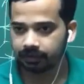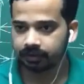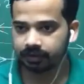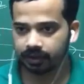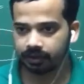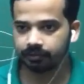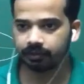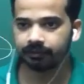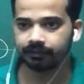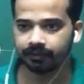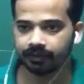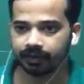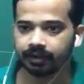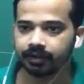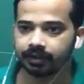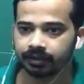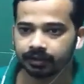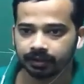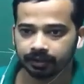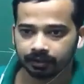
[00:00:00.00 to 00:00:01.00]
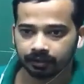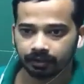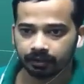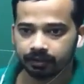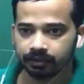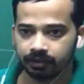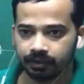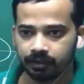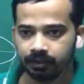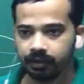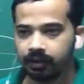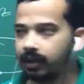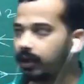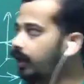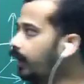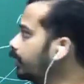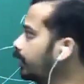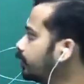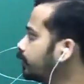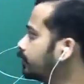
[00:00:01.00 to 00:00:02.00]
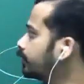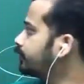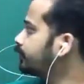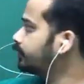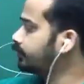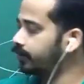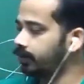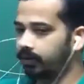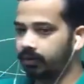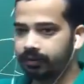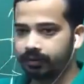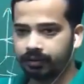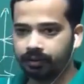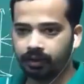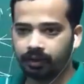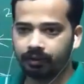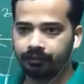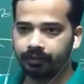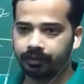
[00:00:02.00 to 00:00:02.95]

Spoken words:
theorem of gradient and all, and this what you call